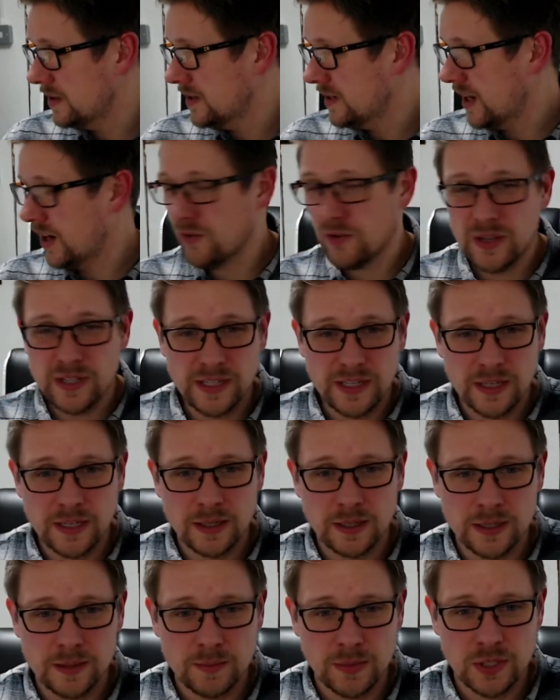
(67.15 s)
I really need to
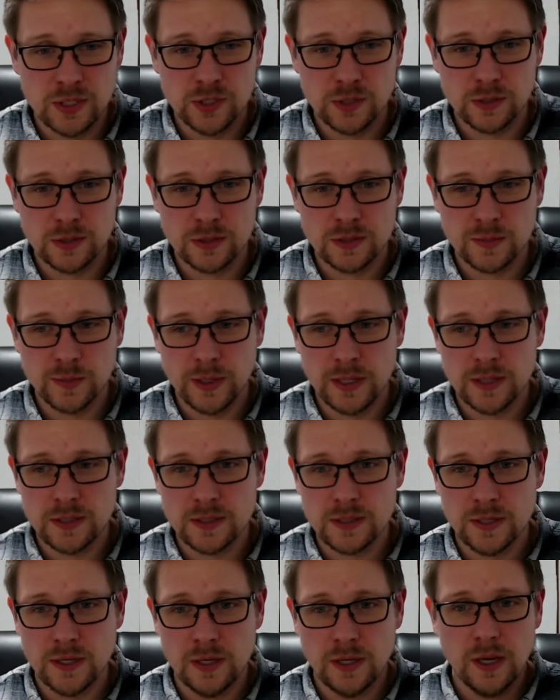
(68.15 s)
clean my studio space.
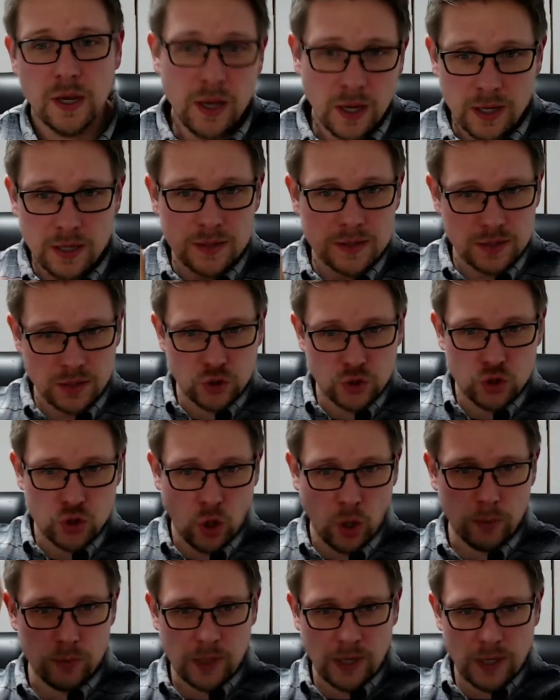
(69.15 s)
It's a good
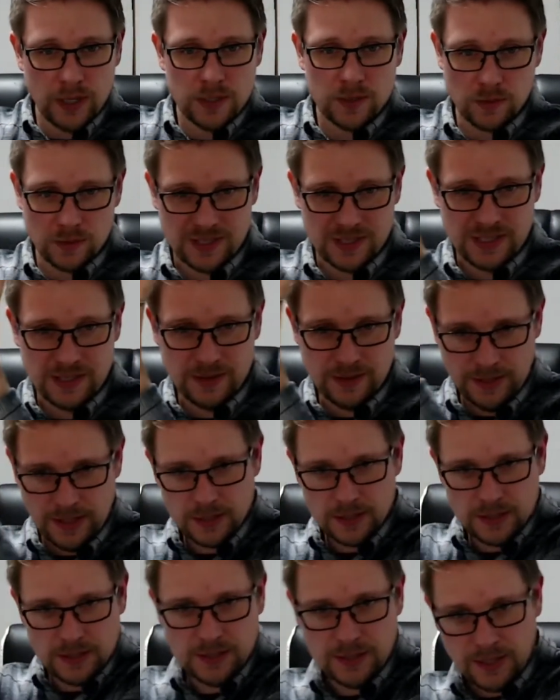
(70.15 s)
job you guys don't see this
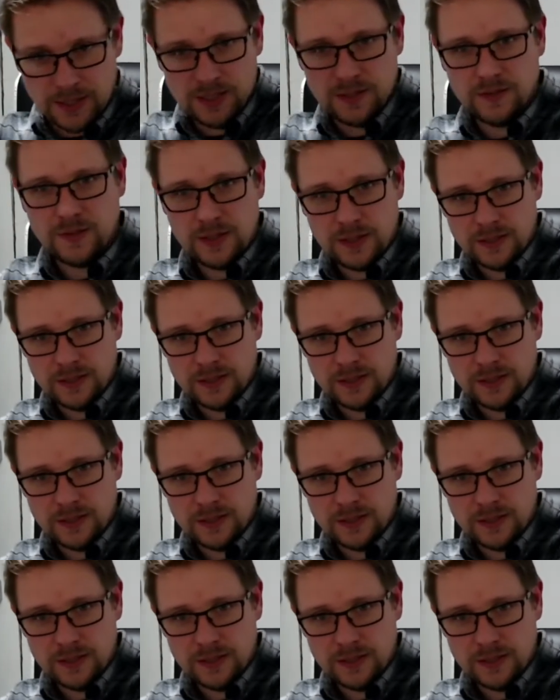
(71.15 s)
side of it,